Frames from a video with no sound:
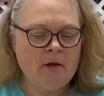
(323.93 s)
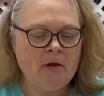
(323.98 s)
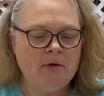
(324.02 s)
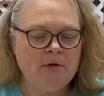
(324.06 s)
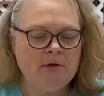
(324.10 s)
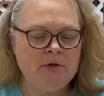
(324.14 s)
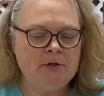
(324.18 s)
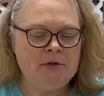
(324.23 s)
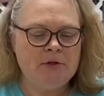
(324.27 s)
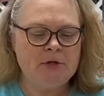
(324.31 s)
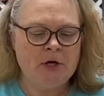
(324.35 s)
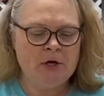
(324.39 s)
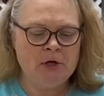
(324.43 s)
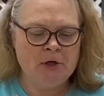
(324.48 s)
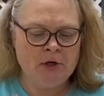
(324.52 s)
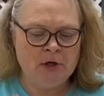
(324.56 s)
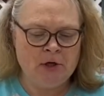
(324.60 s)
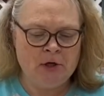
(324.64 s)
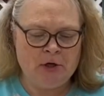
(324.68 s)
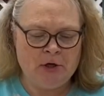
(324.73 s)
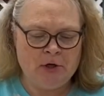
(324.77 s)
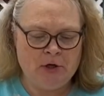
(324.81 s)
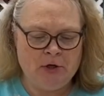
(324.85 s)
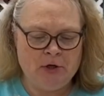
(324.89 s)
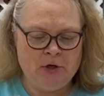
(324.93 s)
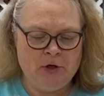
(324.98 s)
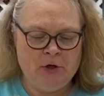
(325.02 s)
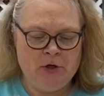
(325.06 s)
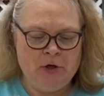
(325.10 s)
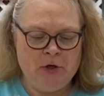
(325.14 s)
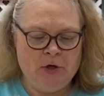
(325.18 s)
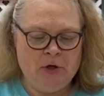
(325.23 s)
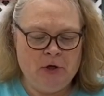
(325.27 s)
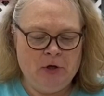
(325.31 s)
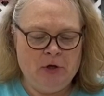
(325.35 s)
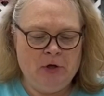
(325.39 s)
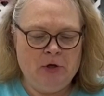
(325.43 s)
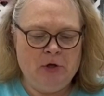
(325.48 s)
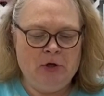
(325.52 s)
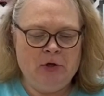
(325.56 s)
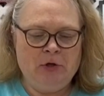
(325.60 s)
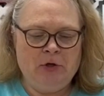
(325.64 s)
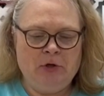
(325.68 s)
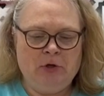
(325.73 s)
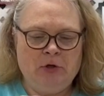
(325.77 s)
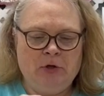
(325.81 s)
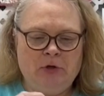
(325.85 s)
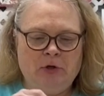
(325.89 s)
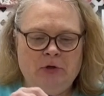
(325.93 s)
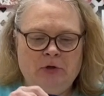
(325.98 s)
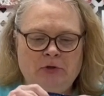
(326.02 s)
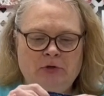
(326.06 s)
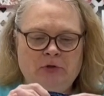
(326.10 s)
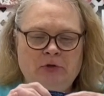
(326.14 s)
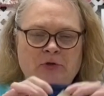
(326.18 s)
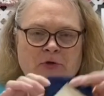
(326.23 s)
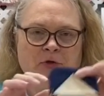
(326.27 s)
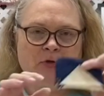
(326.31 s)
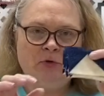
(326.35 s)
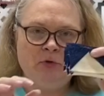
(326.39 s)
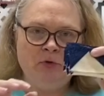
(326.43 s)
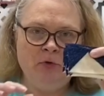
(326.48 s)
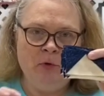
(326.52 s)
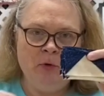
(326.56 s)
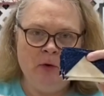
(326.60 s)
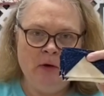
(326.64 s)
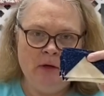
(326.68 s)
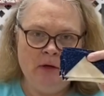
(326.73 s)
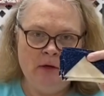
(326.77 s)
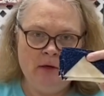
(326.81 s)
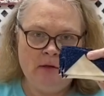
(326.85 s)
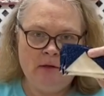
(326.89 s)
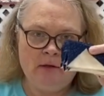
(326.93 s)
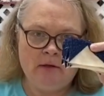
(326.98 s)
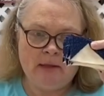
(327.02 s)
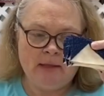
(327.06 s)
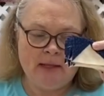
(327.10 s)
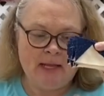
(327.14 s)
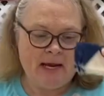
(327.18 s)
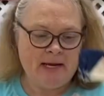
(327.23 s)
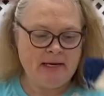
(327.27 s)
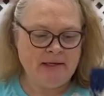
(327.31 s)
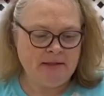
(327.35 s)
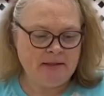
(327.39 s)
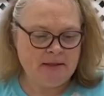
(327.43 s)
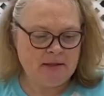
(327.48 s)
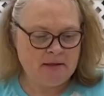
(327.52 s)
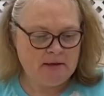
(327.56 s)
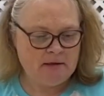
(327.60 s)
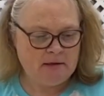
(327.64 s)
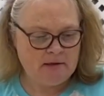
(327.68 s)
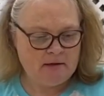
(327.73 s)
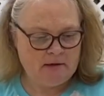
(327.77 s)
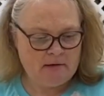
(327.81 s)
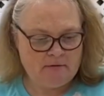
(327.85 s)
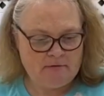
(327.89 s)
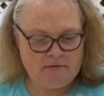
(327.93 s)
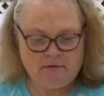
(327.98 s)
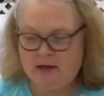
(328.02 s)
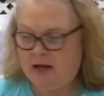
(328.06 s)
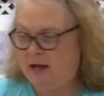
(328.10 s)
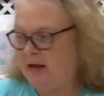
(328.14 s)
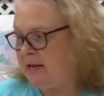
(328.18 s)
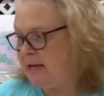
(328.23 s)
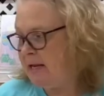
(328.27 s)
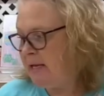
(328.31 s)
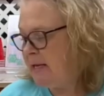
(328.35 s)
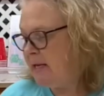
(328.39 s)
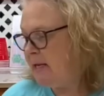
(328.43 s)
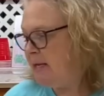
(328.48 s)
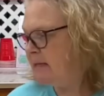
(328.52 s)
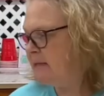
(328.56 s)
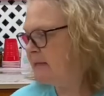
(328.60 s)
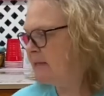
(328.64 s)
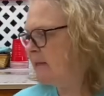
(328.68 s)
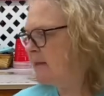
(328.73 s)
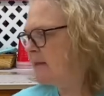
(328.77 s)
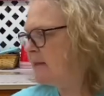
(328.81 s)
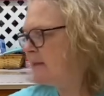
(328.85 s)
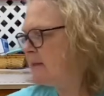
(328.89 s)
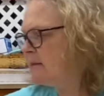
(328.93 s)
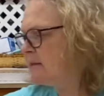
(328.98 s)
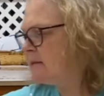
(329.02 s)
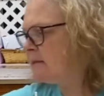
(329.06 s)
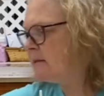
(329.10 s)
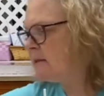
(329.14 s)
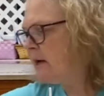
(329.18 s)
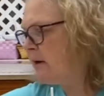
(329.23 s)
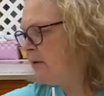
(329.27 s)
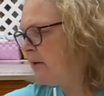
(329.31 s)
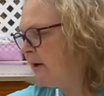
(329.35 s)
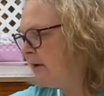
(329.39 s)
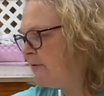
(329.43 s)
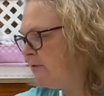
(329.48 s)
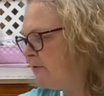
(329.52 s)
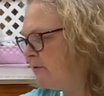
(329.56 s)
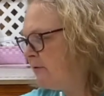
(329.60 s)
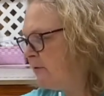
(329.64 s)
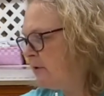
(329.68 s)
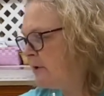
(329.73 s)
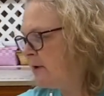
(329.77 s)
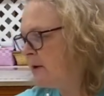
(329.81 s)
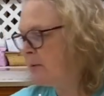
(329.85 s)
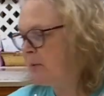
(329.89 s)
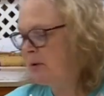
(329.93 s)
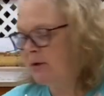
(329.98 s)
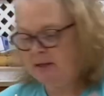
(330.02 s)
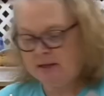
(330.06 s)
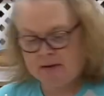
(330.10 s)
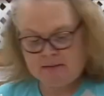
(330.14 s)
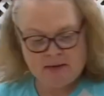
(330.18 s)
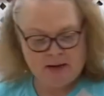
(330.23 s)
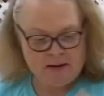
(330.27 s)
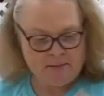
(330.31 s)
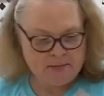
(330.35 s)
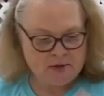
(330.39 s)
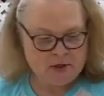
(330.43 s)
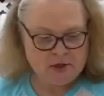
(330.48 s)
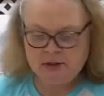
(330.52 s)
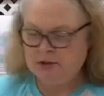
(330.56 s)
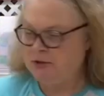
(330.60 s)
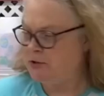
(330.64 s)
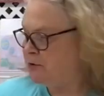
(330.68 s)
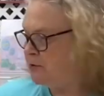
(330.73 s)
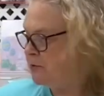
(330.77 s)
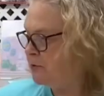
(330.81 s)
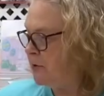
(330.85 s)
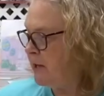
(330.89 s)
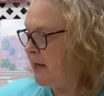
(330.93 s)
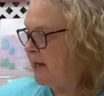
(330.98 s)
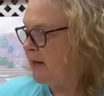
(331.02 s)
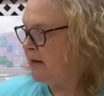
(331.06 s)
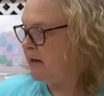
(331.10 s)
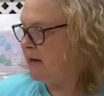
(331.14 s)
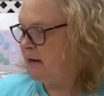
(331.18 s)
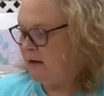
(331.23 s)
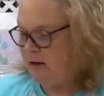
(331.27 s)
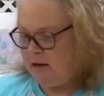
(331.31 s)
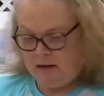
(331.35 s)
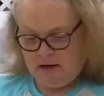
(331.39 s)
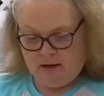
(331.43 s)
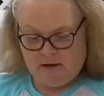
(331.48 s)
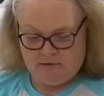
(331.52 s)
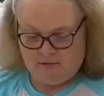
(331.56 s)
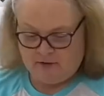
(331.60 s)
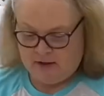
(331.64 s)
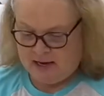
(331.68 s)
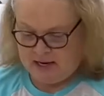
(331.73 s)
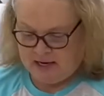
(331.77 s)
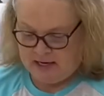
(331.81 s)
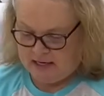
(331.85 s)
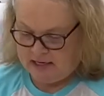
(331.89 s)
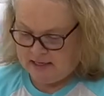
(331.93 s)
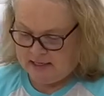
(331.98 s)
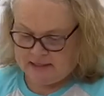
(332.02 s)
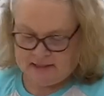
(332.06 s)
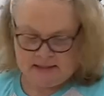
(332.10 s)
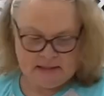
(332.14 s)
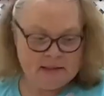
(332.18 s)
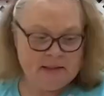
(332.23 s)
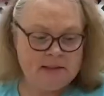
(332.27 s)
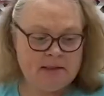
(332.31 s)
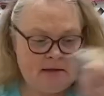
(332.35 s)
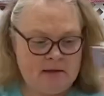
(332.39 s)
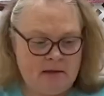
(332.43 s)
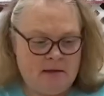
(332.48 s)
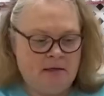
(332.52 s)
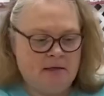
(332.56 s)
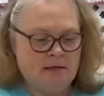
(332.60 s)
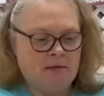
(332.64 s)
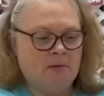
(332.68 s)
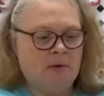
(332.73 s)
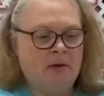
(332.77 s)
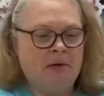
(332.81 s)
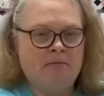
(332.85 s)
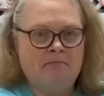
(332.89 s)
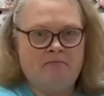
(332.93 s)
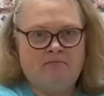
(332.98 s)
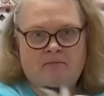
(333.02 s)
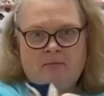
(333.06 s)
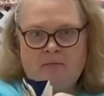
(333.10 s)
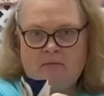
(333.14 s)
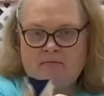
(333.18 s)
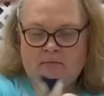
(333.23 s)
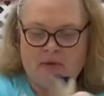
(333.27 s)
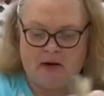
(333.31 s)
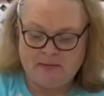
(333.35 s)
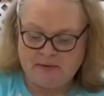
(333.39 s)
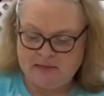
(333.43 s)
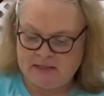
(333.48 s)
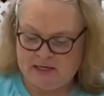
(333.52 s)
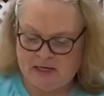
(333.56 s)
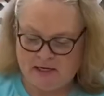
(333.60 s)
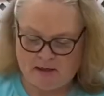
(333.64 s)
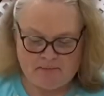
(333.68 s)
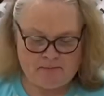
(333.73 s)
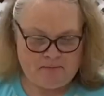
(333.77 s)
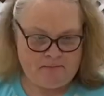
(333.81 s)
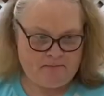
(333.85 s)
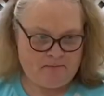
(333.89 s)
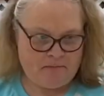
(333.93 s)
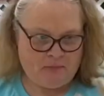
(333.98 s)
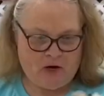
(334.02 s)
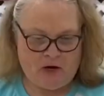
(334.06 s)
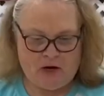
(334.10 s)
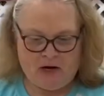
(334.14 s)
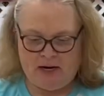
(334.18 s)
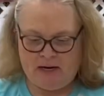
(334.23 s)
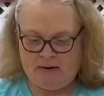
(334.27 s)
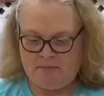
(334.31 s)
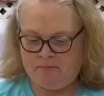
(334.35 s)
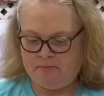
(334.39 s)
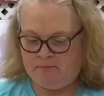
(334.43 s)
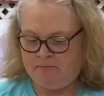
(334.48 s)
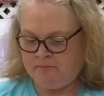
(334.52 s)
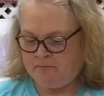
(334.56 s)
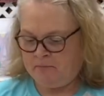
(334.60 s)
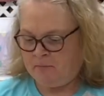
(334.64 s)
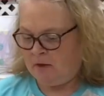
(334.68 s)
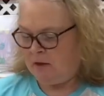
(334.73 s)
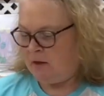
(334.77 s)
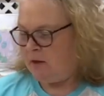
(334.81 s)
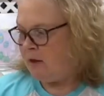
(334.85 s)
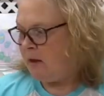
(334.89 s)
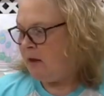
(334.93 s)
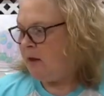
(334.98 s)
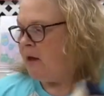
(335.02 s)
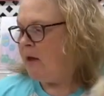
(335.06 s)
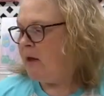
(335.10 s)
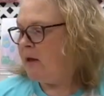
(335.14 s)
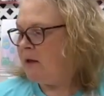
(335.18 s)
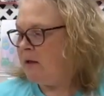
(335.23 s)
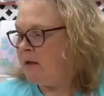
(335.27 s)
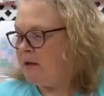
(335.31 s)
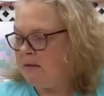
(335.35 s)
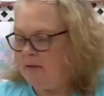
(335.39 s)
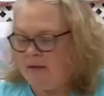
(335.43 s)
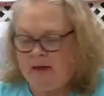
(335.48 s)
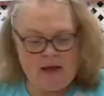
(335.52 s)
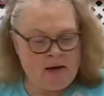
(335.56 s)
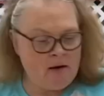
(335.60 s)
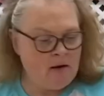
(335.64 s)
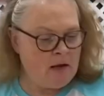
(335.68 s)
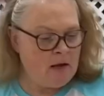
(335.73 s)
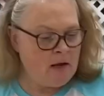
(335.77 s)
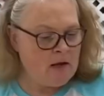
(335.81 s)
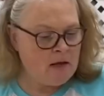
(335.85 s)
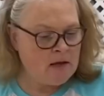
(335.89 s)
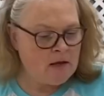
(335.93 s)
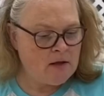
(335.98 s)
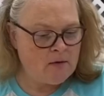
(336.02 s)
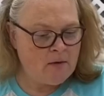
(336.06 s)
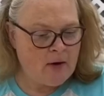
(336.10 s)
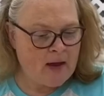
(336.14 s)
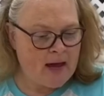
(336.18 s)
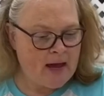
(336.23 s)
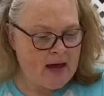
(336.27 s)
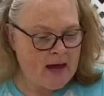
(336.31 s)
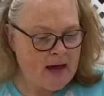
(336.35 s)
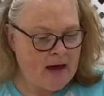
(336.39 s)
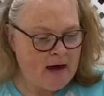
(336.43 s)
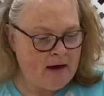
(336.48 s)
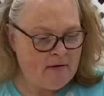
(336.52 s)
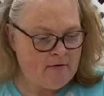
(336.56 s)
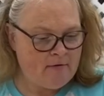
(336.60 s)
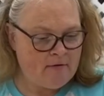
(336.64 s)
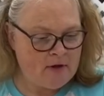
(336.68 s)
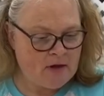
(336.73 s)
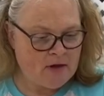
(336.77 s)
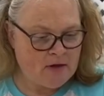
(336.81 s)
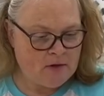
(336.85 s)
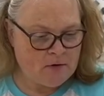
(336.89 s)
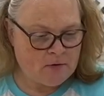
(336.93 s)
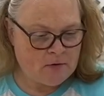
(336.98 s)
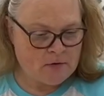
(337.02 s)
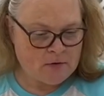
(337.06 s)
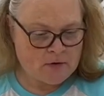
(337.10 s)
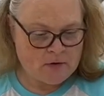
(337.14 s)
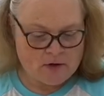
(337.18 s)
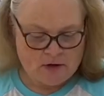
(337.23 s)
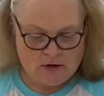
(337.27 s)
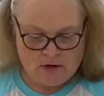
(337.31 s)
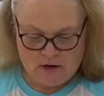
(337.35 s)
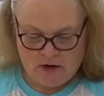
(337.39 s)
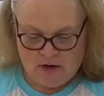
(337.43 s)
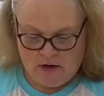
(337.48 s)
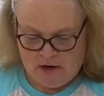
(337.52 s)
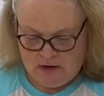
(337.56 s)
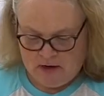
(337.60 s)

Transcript: dark 2 light flying geese. I think this is how I've numbered them. Yep, dark 2 light flying geese is this one. My mistake, all right? Then you have your